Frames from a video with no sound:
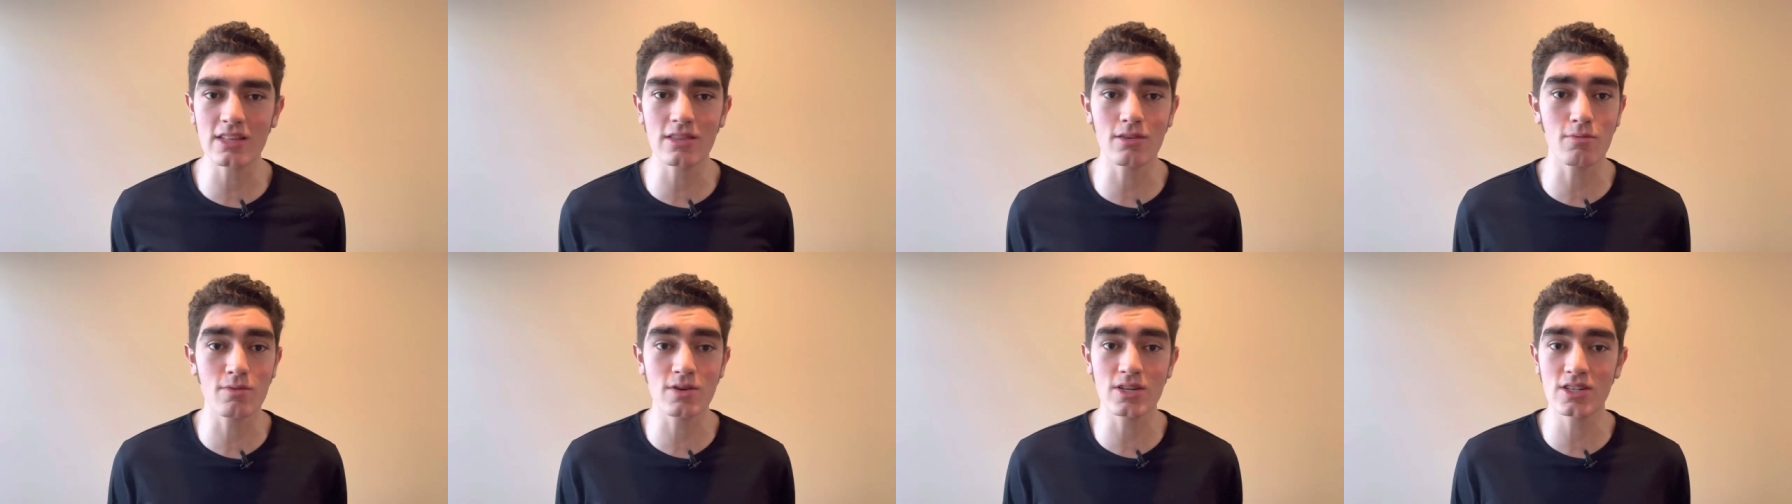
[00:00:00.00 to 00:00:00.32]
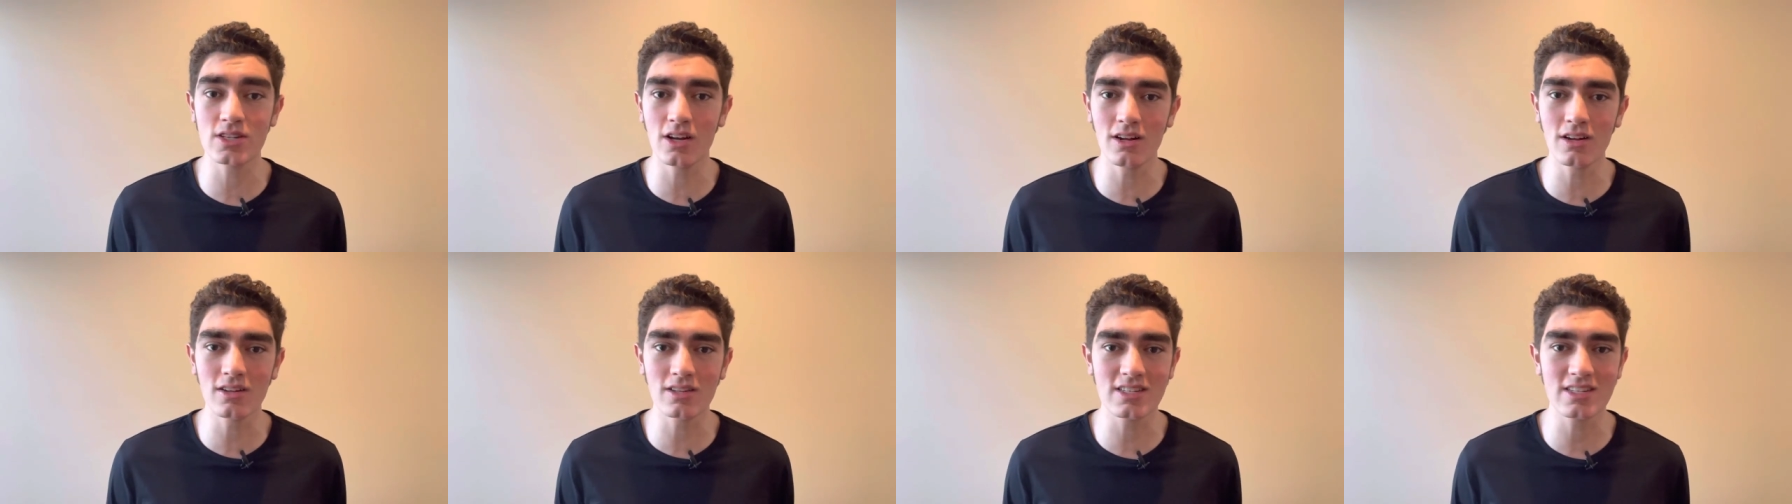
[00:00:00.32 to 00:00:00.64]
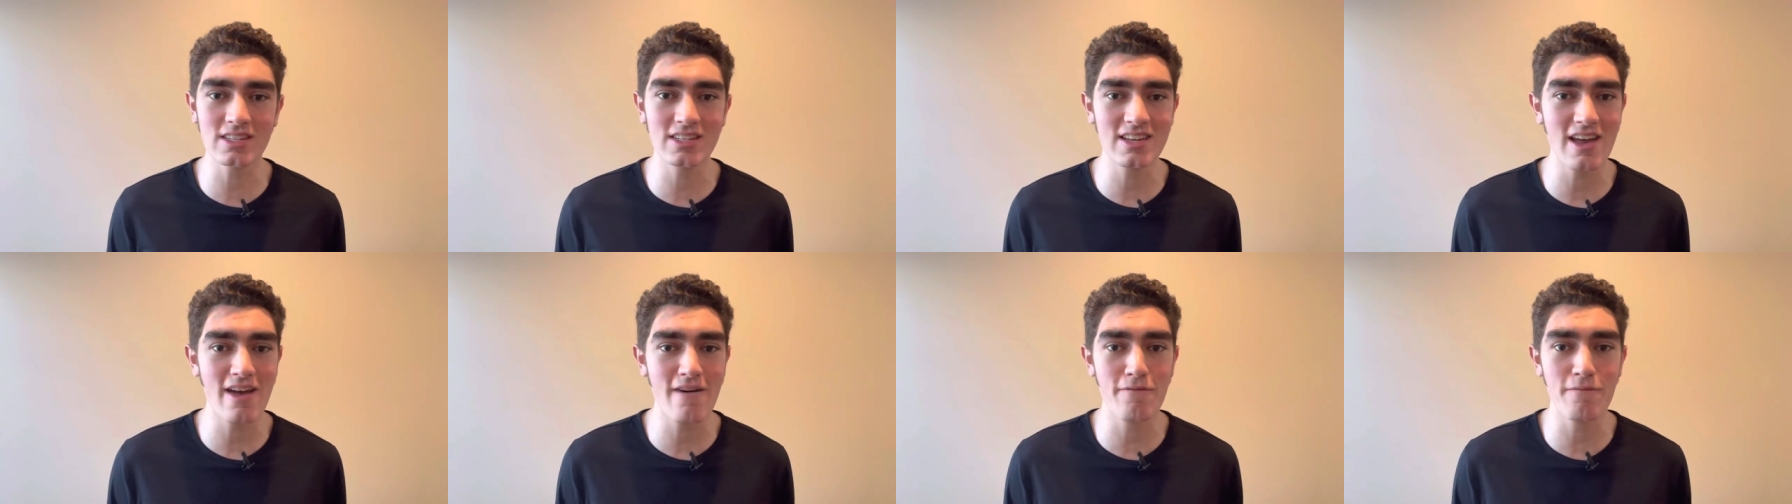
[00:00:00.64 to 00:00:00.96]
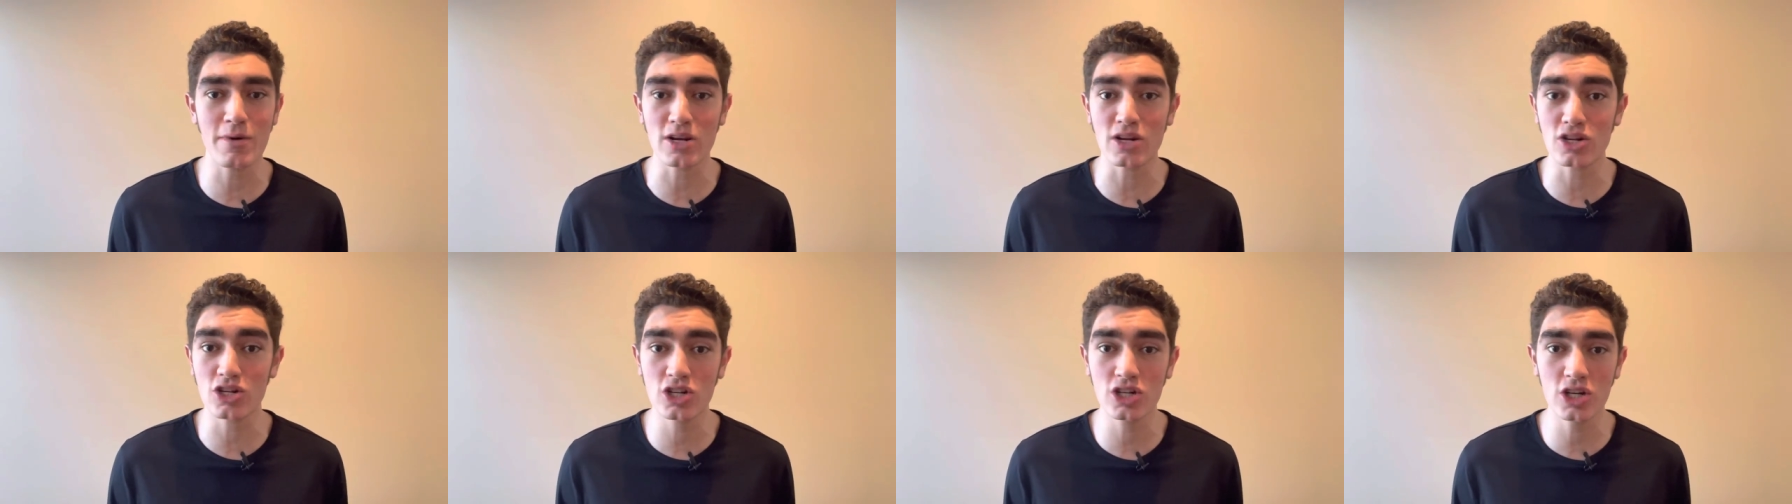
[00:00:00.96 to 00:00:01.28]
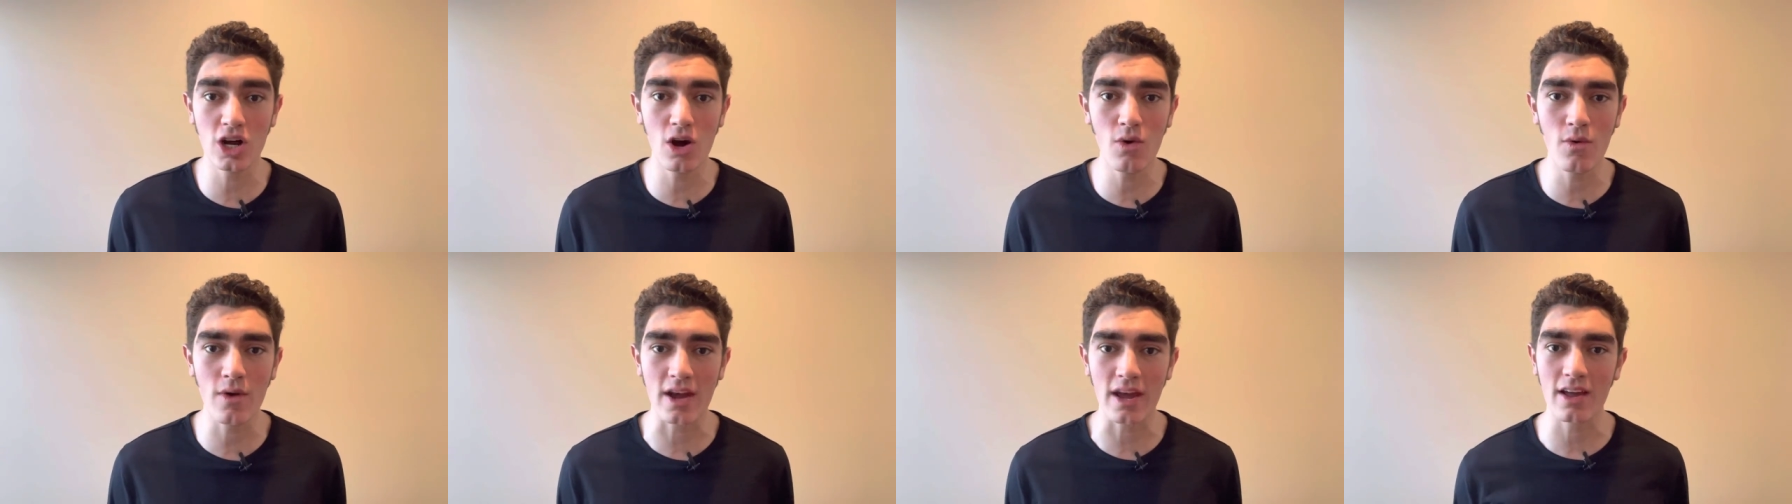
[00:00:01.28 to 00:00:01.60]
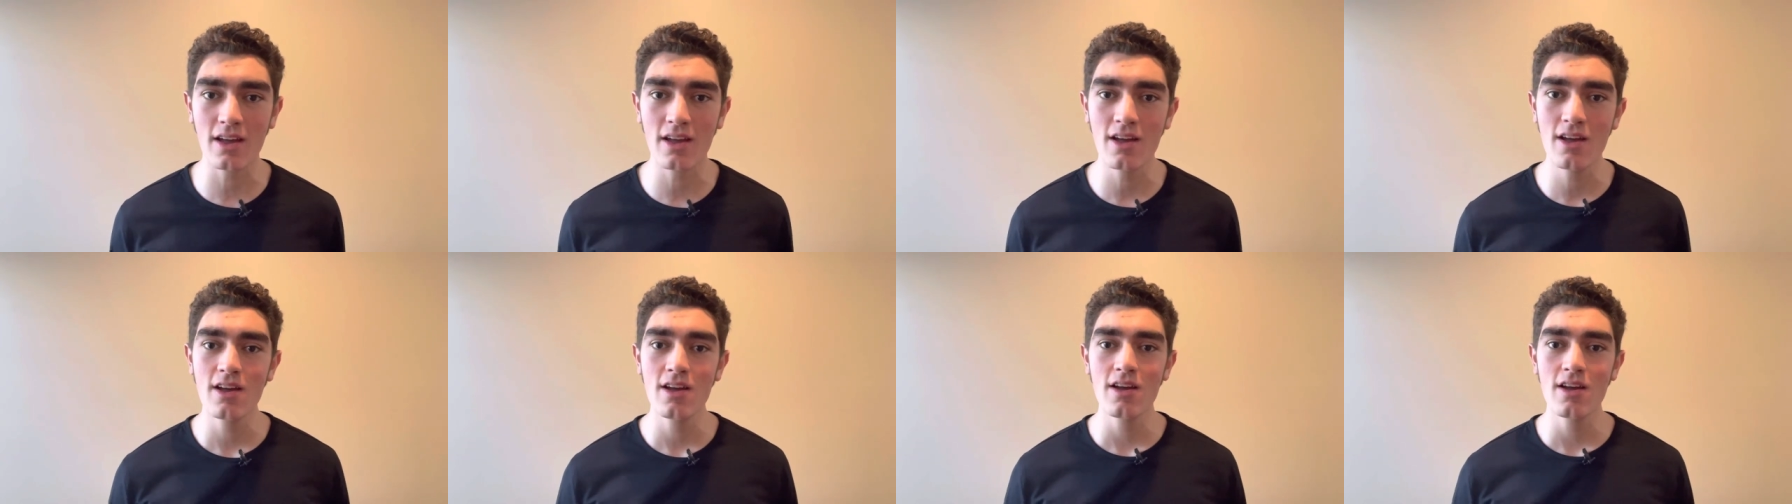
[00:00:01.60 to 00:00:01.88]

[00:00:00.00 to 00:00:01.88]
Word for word: the results have been showing